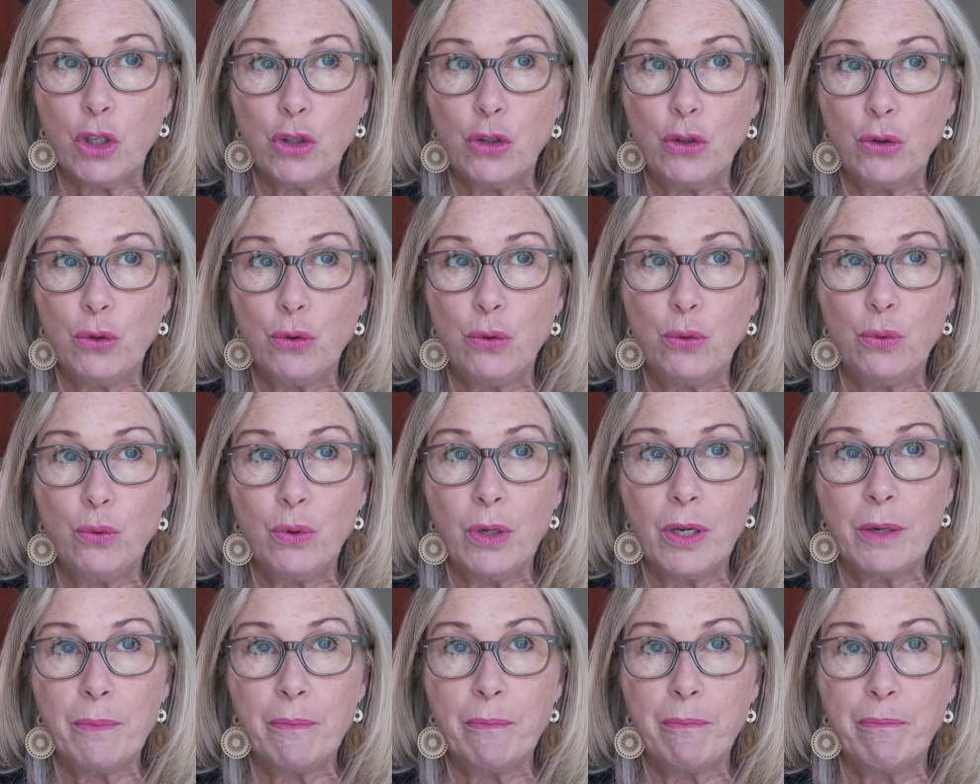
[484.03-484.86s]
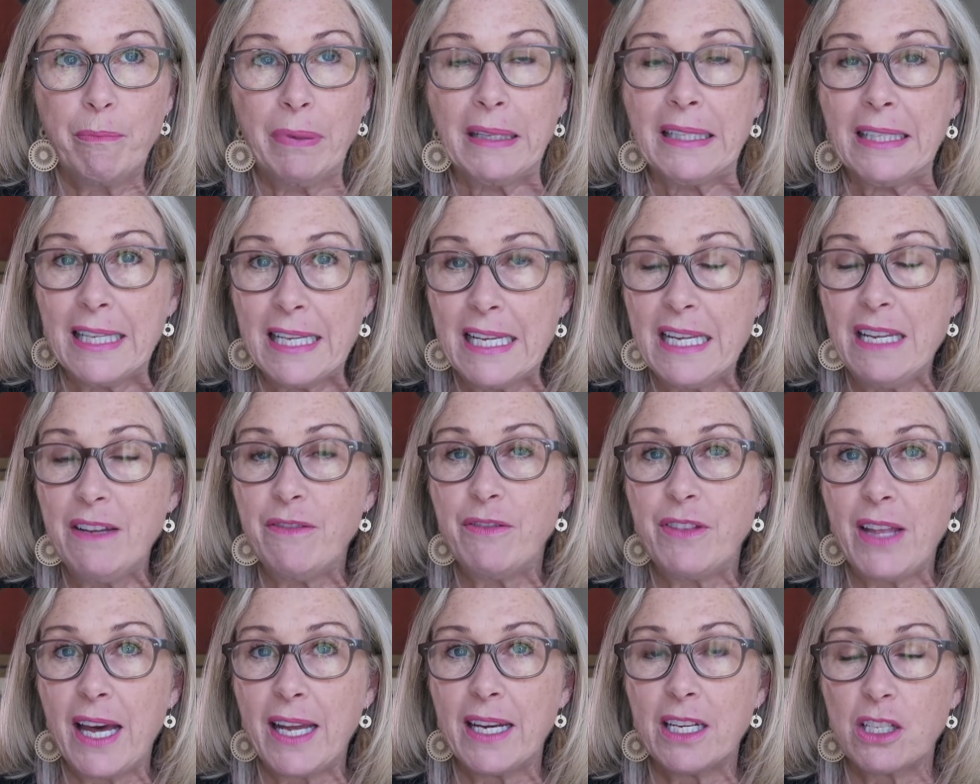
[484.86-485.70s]
who
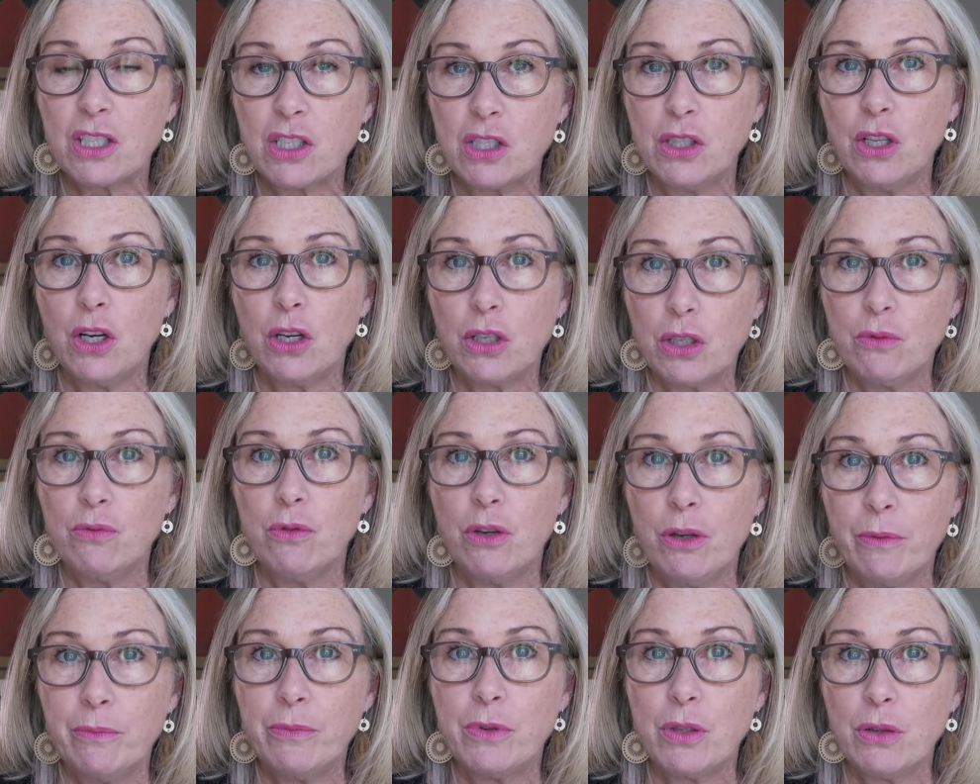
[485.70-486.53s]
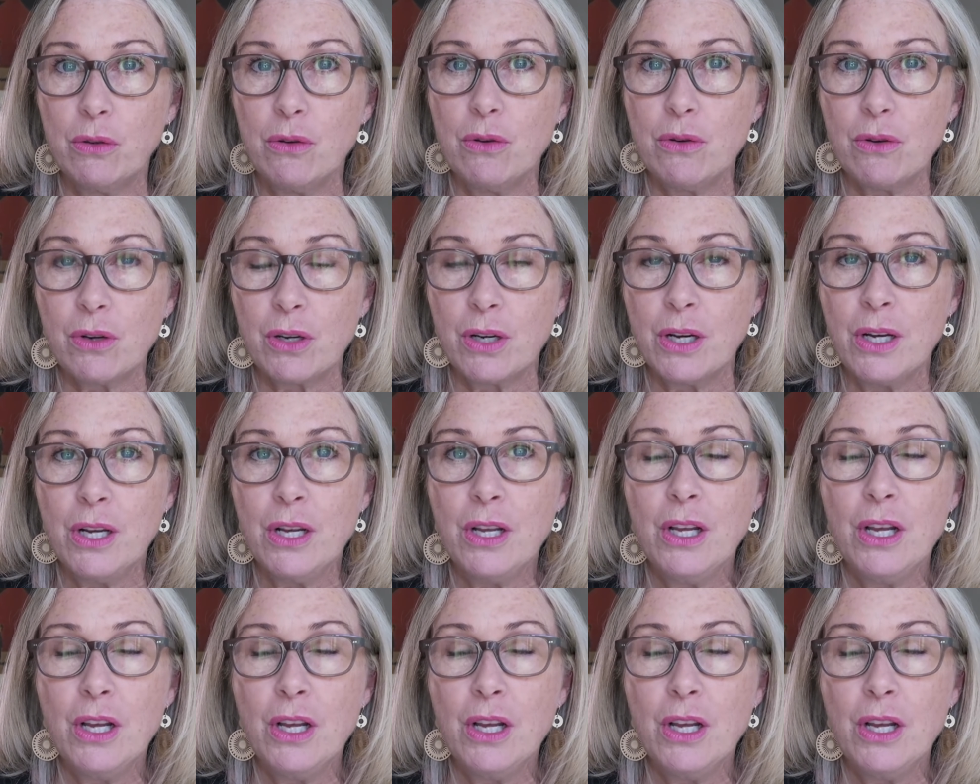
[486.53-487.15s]
believe that it's locker room talk